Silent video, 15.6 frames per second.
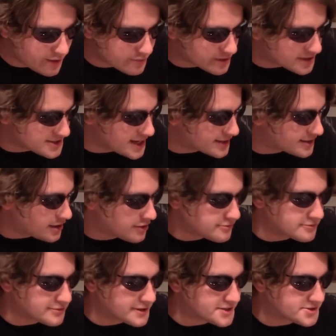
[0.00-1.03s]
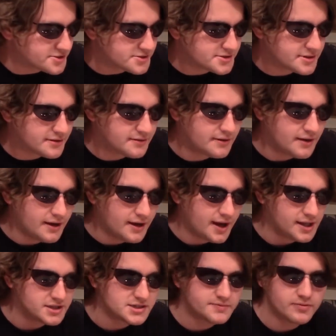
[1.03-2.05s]
we're going to take the other lasers.
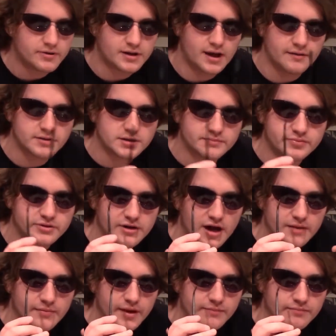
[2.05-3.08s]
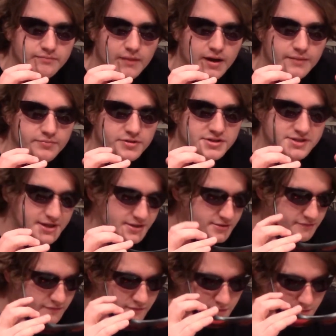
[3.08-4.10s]
At this point, I'm going to put on my my
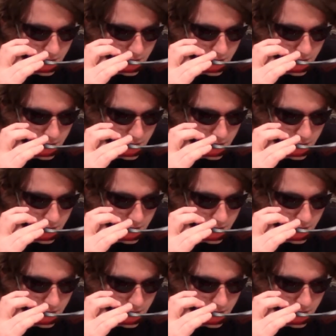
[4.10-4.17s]
protective